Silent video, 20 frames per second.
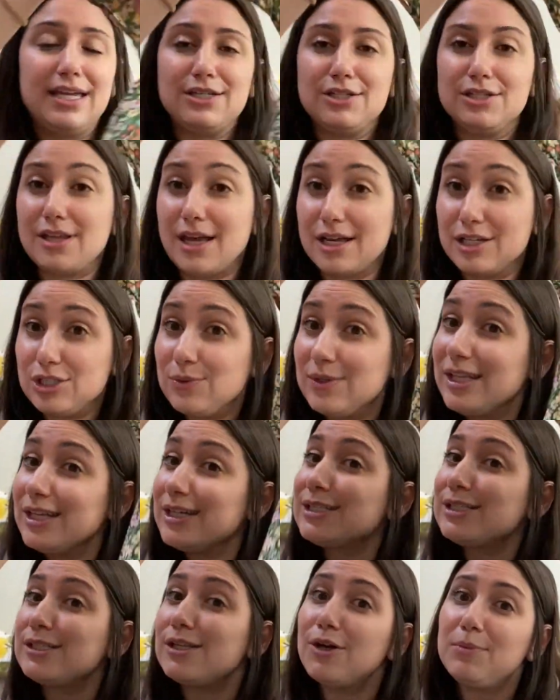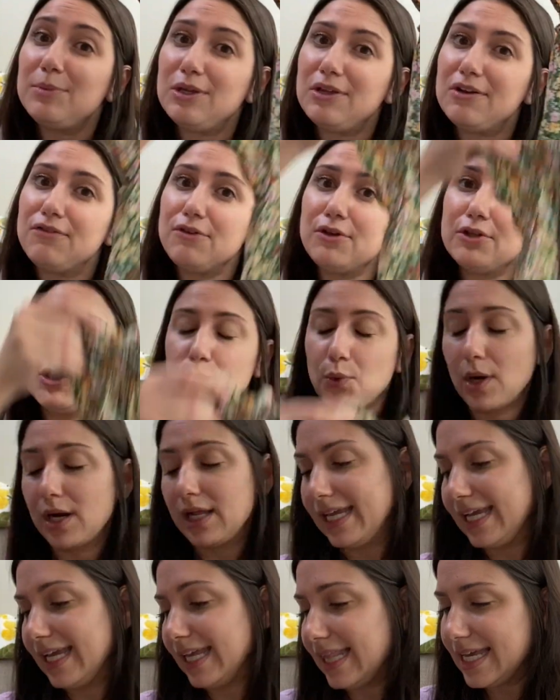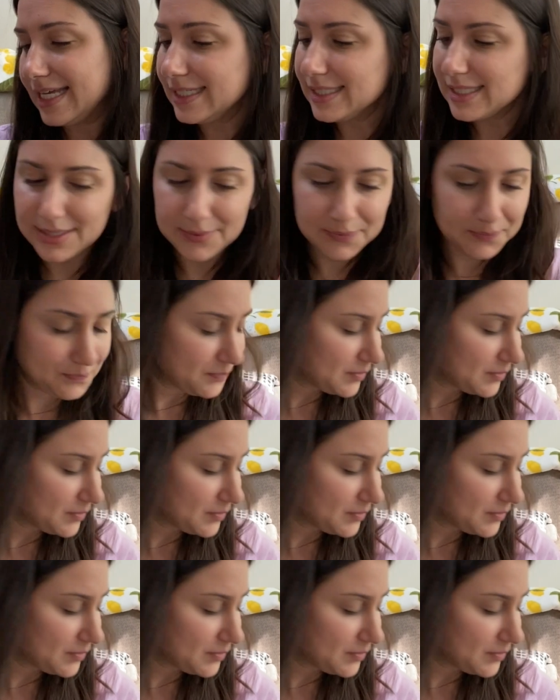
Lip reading: I just thought she would look so beautiful twirling in this.